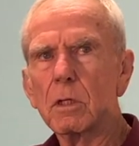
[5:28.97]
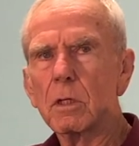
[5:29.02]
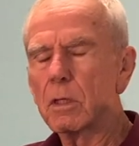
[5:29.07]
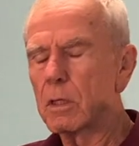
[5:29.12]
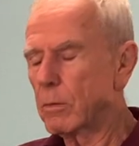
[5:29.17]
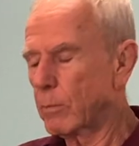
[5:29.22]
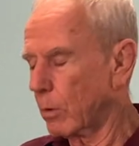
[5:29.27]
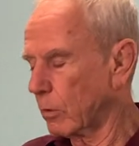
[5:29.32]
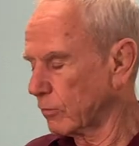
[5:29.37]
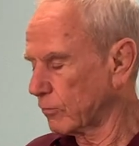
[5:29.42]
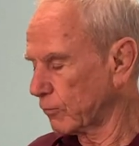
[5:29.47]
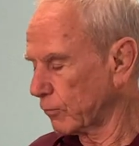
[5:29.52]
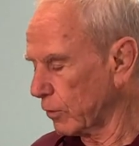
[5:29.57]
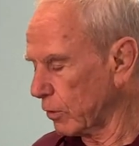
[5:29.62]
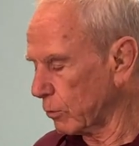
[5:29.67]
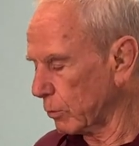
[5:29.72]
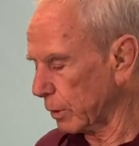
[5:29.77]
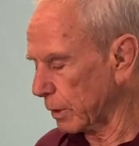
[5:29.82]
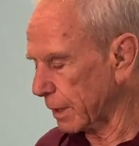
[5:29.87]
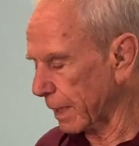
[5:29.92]
the most
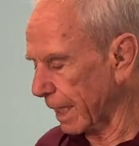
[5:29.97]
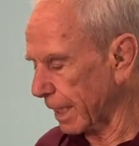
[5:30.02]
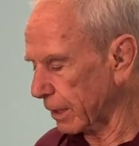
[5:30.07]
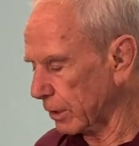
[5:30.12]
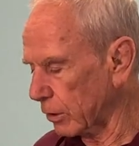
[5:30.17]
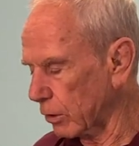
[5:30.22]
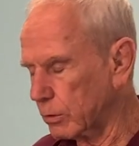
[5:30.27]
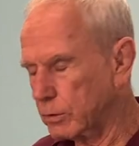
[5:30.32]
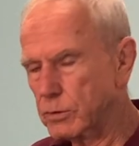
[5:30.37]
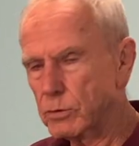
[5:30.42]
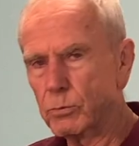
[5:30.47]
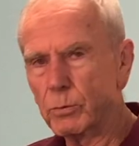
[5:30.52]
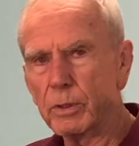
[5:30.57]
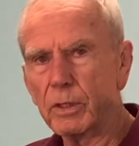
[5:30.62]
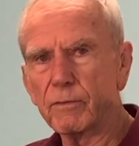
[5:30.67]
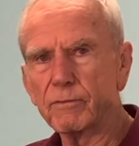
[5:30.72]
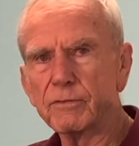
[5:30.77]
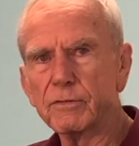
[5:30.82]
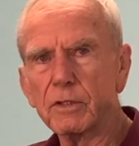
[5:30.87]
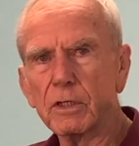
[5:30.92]
frequent diagnosis we
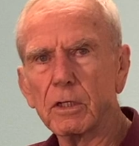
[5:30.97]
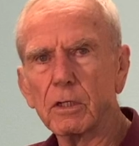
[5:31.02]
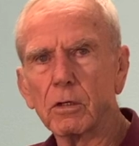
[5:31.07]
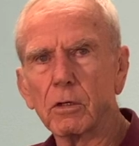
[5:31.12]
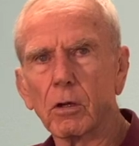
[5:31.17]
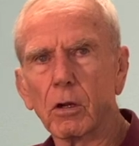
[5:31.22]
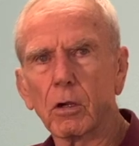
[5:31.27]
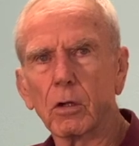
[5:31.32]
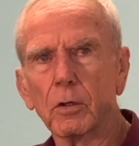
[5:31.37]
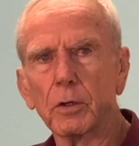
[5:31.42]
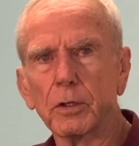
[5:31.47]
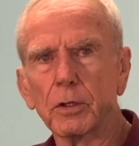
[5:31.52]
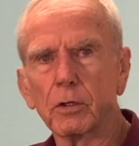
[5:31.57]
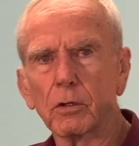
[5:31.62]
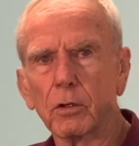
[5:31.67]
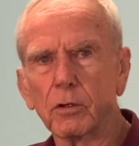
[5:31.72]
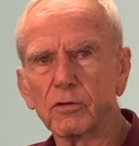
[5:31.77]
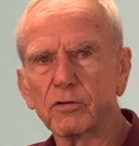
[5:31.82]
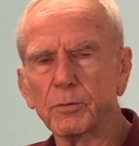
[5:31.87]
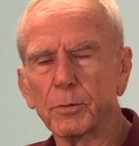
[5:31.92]
have seen in our
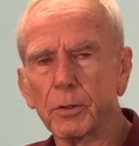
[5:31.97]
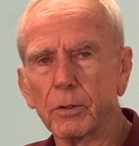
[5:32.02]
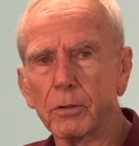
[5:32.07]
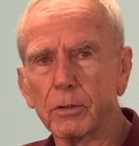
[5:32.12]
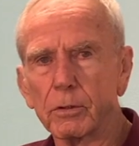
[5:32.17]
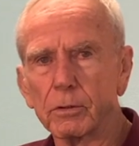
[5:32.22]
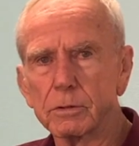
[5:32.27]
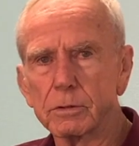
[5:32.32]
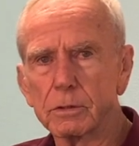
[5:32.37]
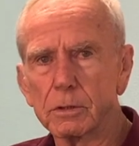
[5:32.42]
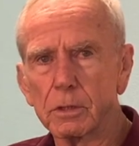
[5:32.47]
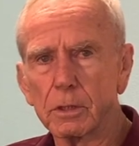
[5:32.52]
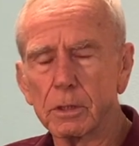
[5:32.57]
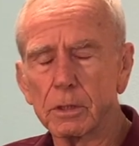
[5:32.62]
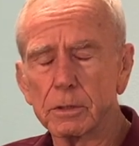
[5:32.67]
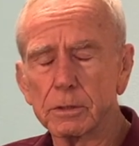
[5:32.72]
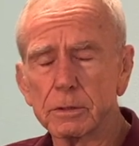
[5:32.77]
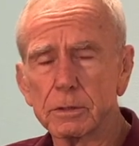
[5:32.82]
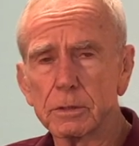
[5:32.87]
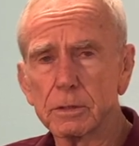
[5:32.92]
clinical experience
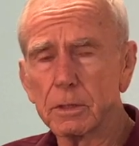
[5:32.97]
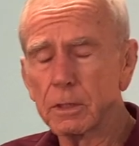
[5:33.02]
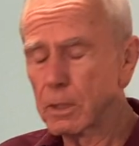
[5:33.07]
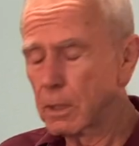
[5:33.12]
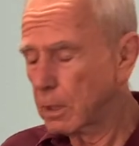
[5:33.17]
is